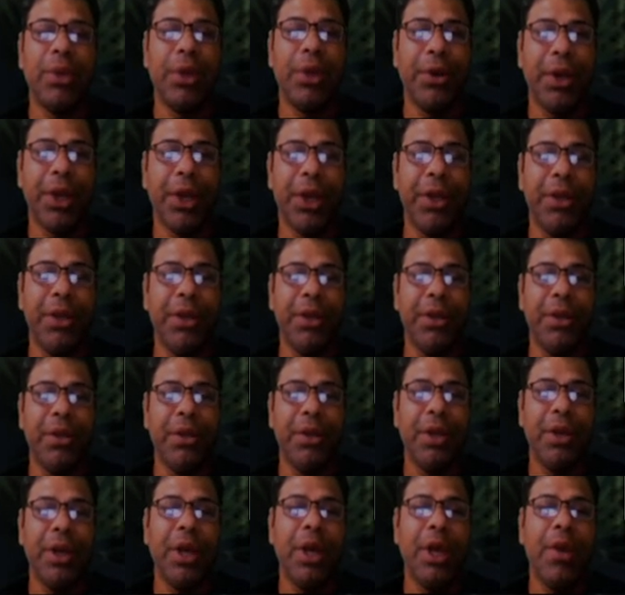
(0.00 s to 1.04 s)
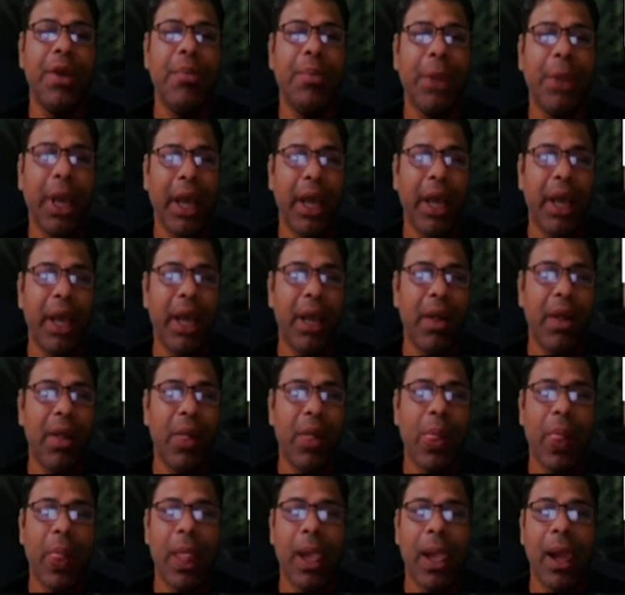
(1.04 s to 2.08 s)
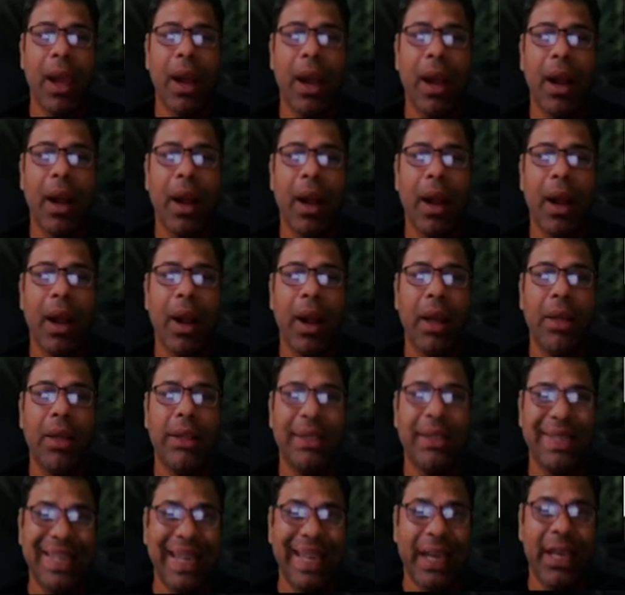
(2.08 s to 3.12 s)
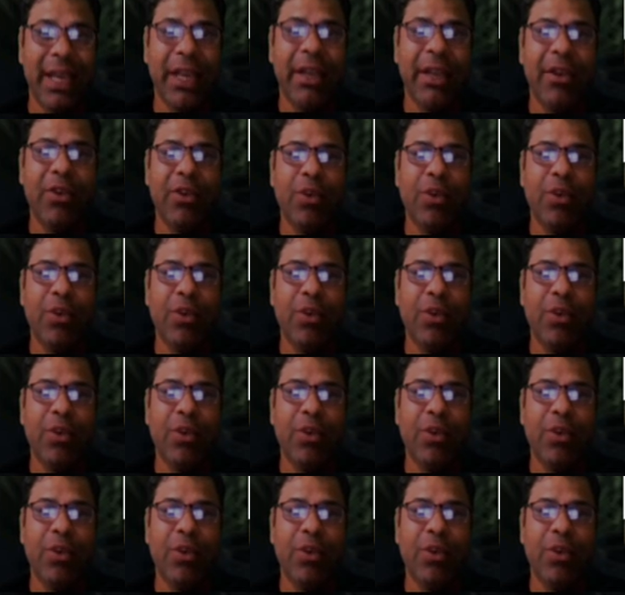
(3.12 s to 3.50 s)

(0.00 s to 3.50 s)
Read, play, sing,